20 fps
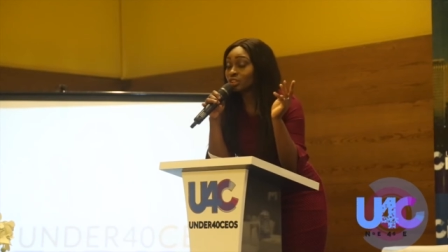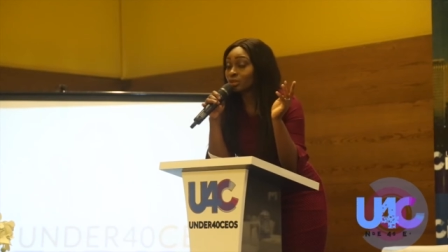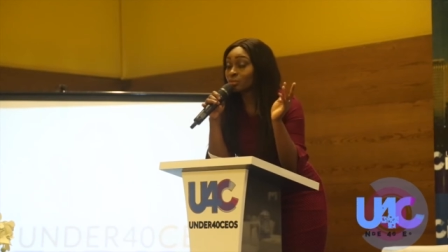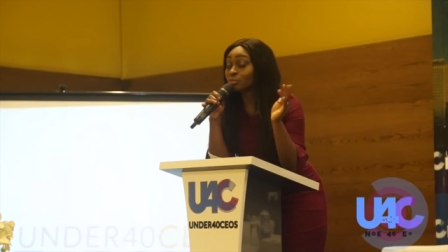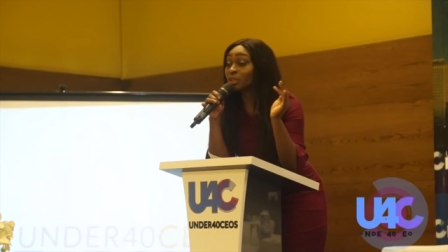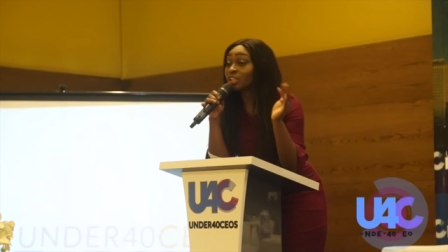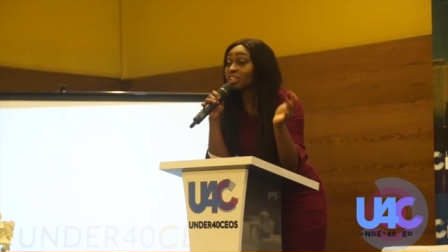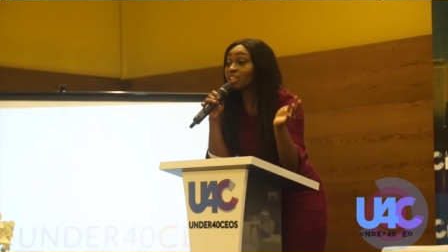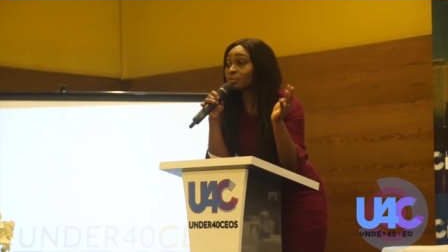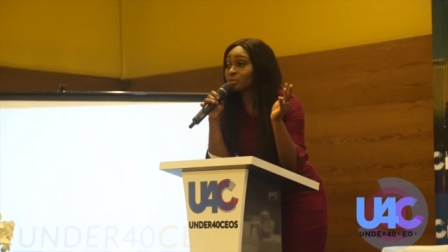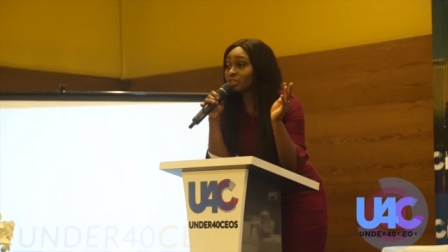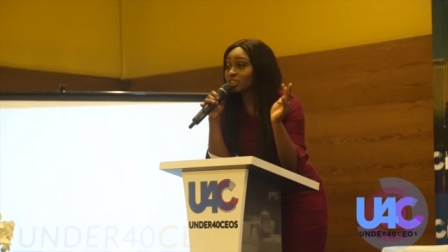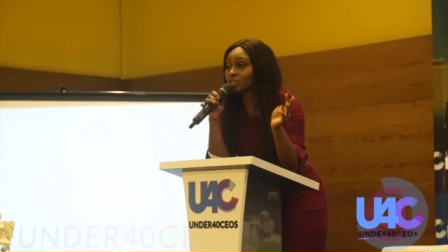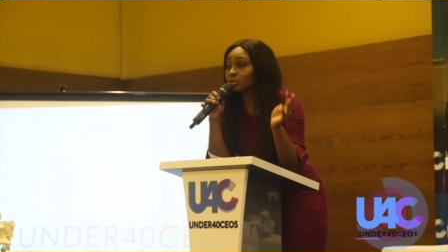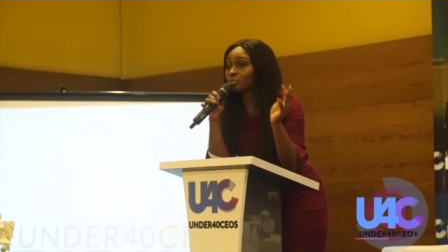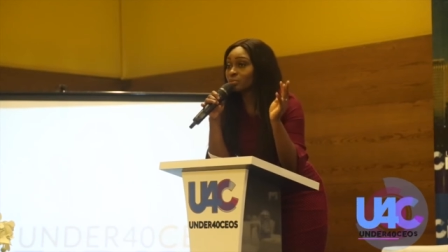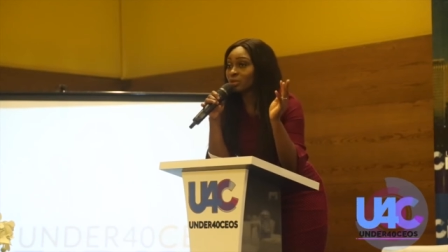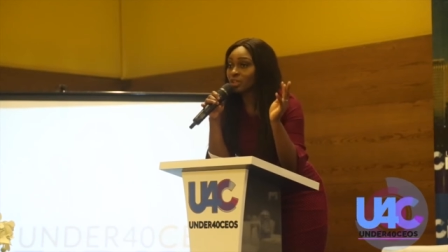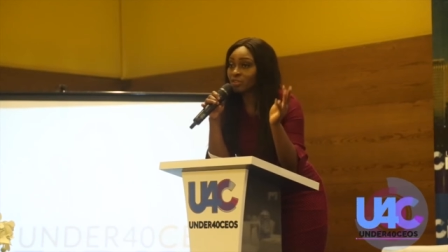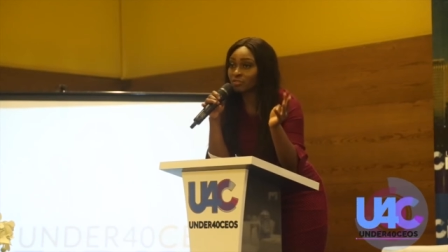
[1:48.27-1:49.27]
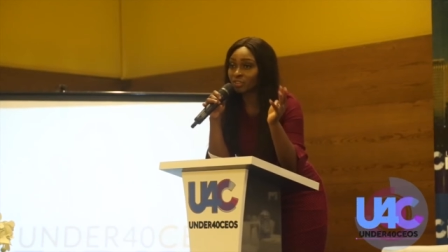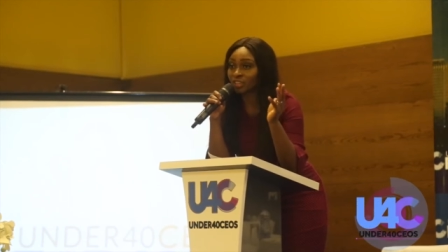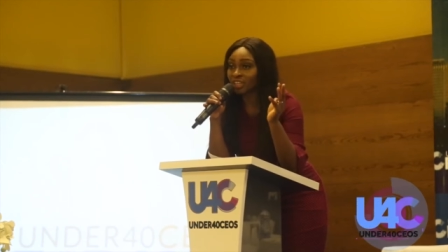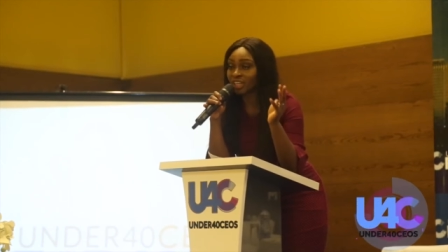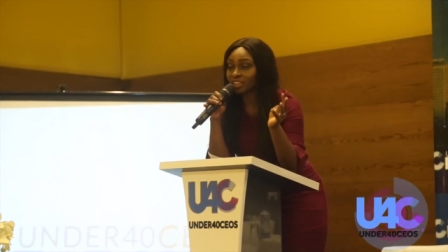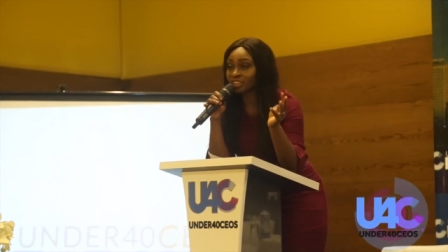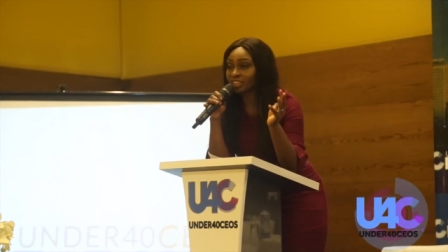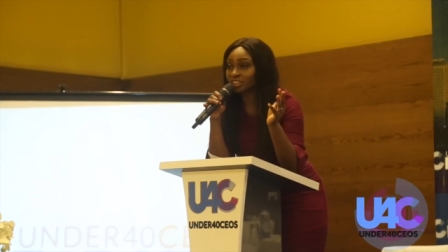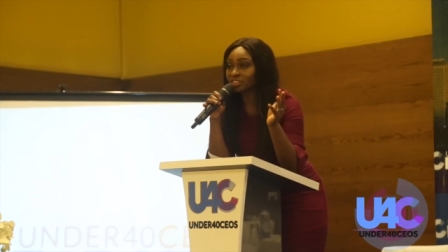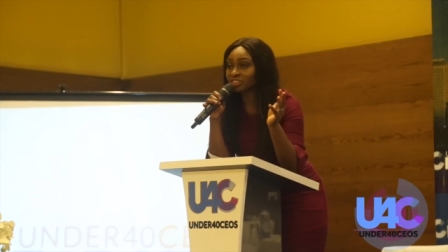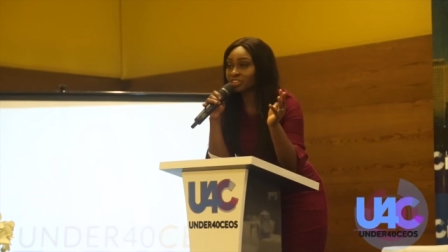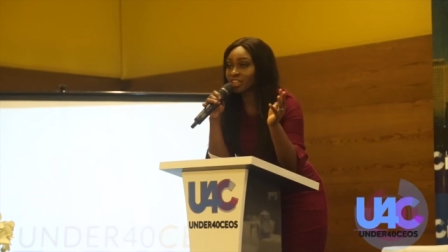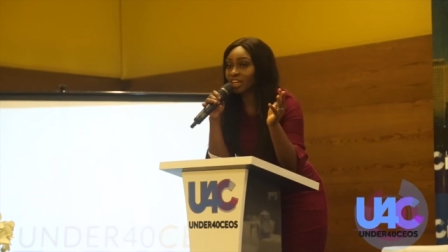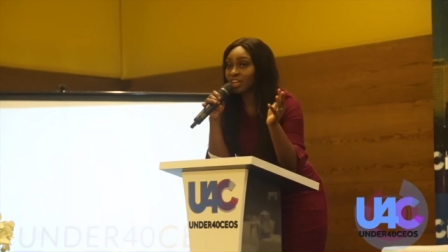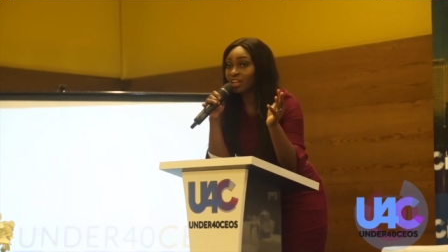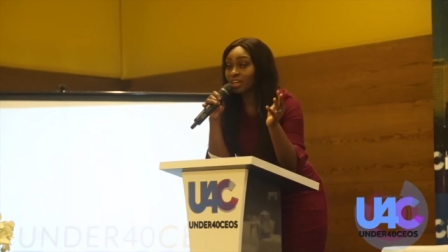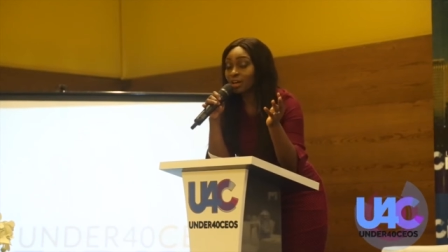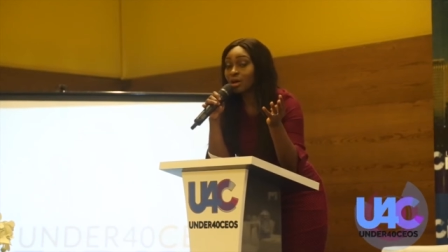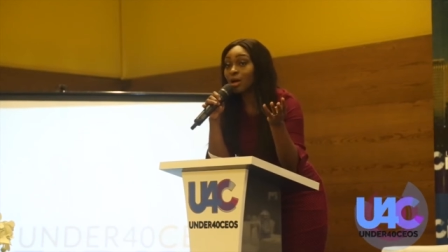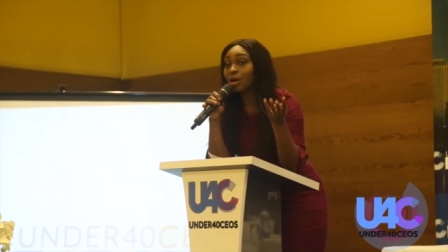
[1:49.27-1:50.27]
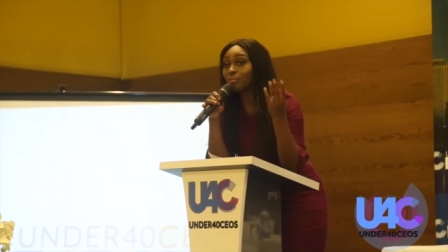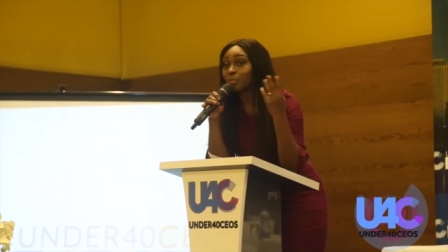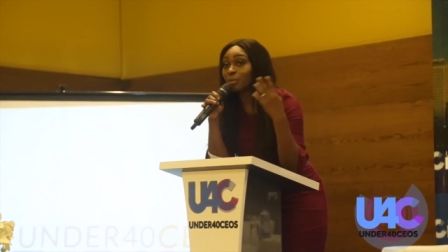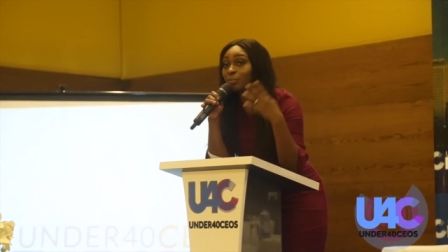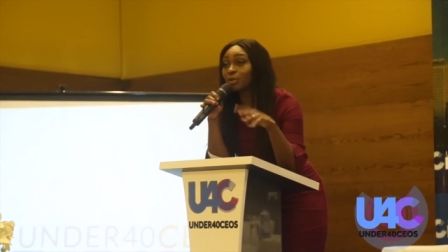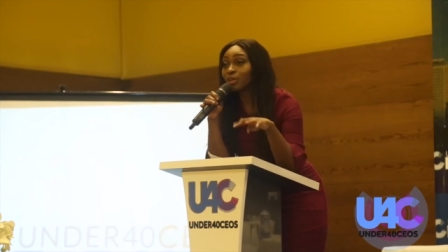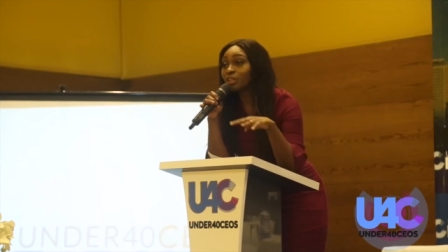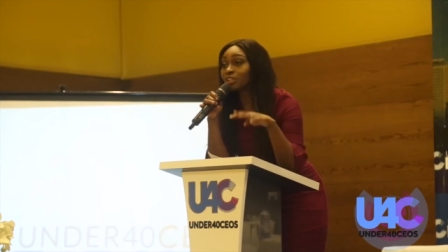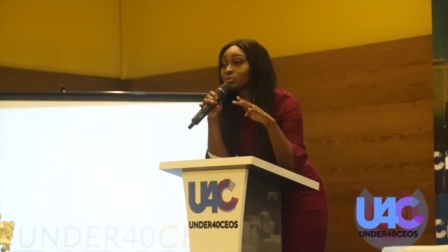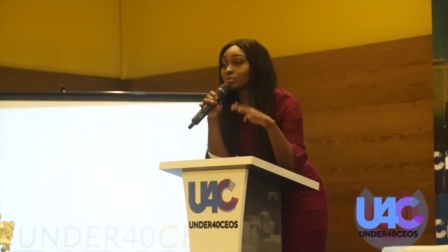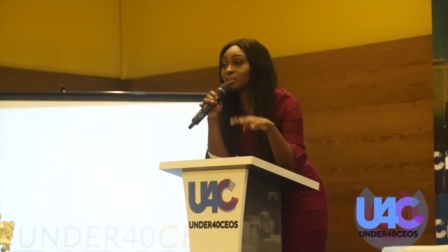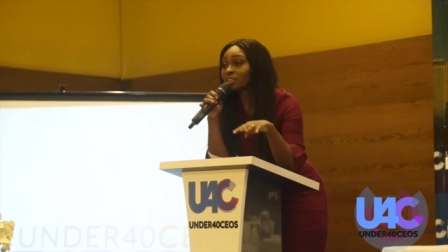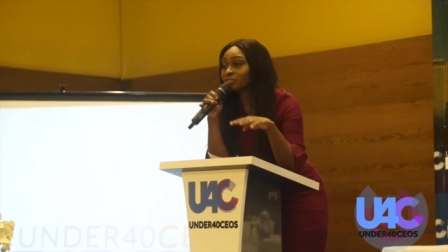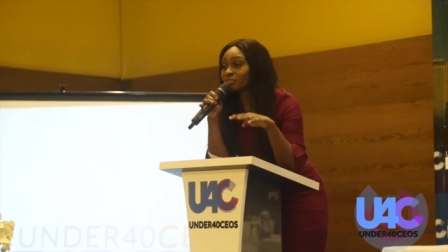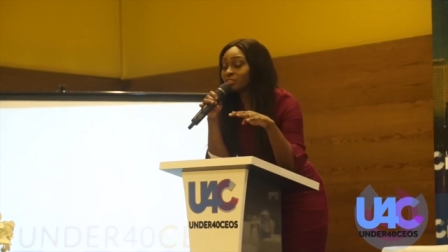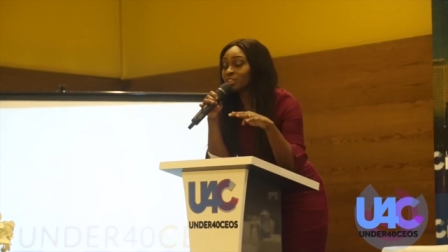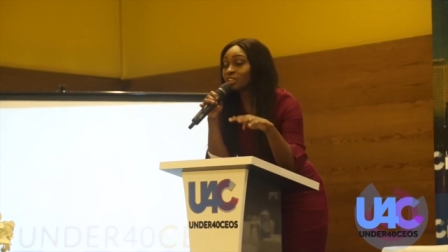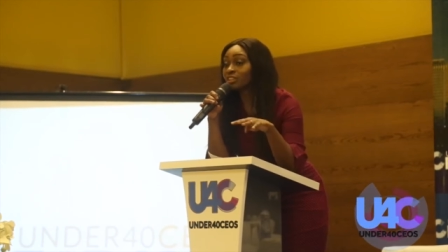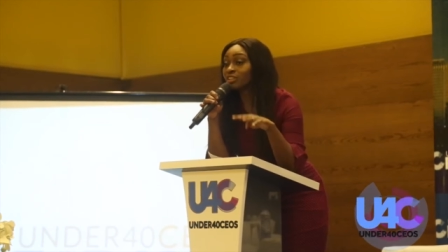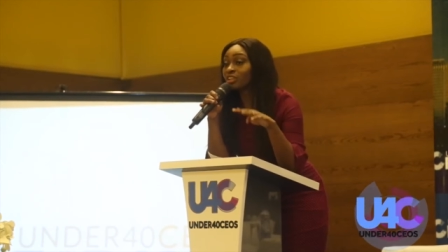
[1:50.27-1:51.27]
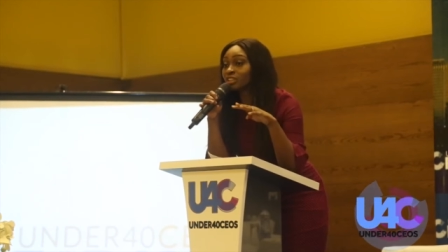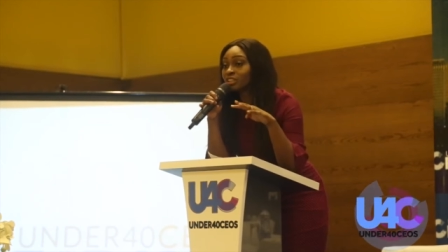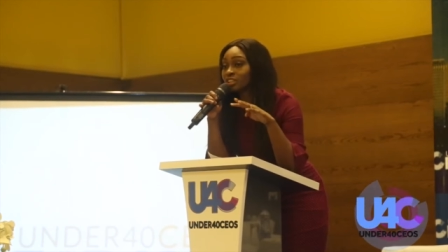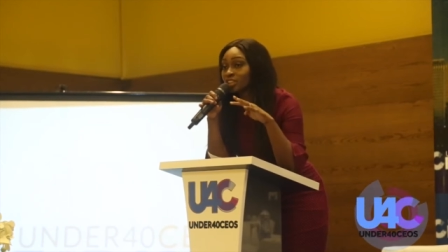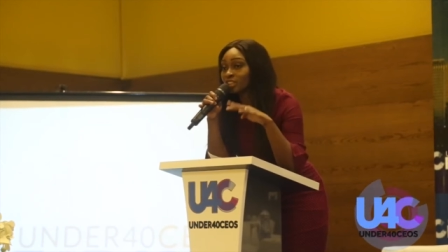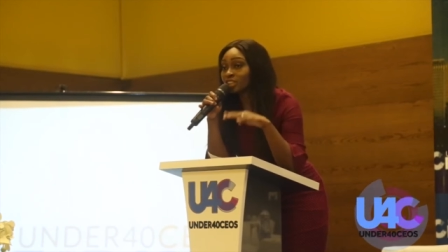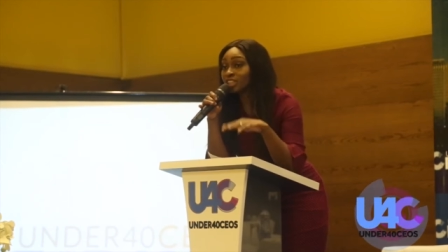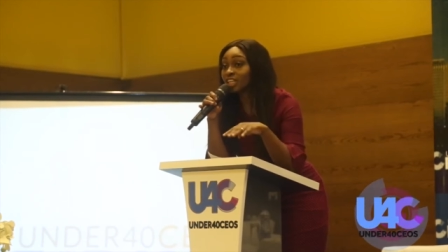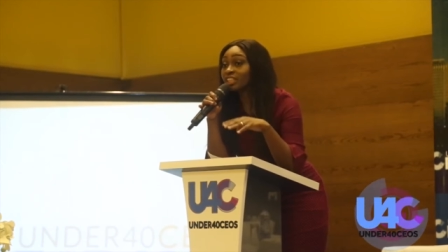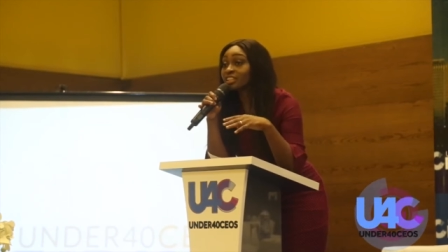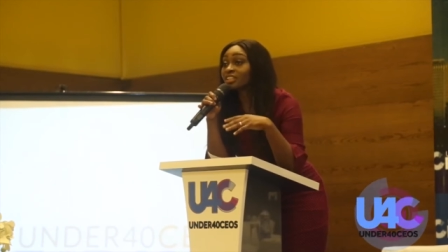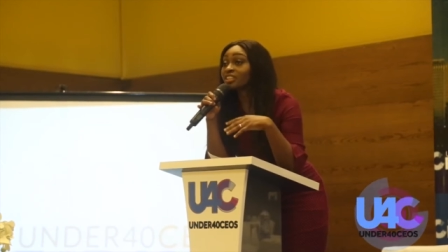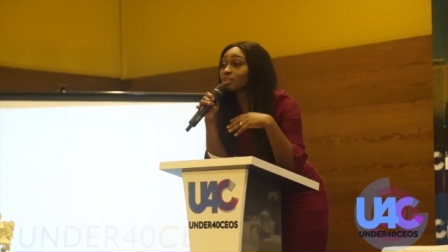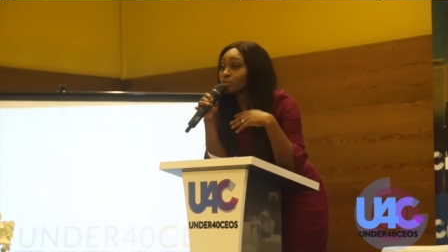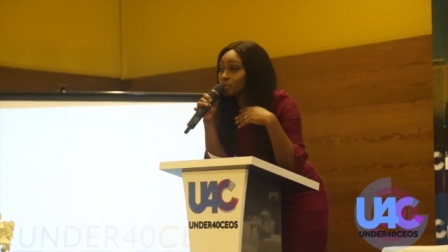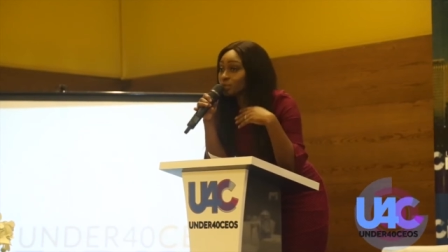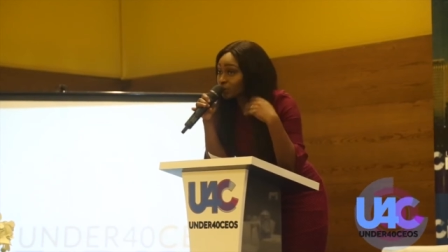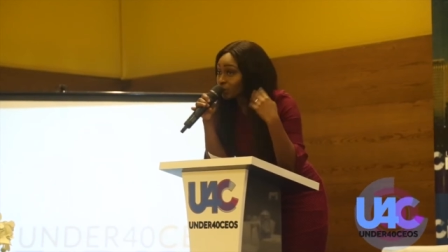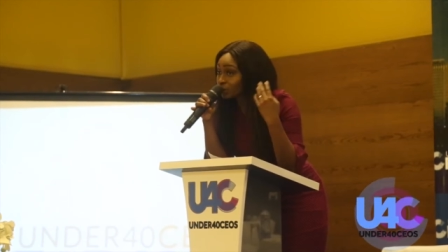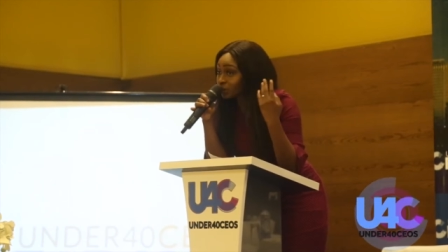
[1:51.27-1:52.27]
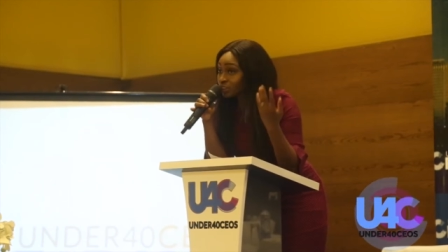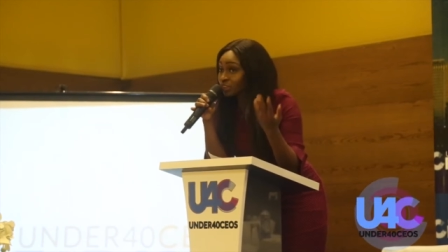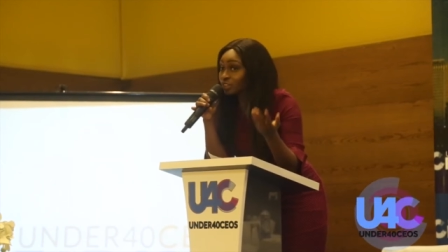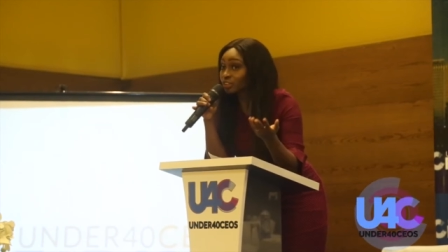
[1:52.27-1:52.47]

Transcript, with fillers: Monday we used to pray for Nigeria, but because we lived in London, Thursday we also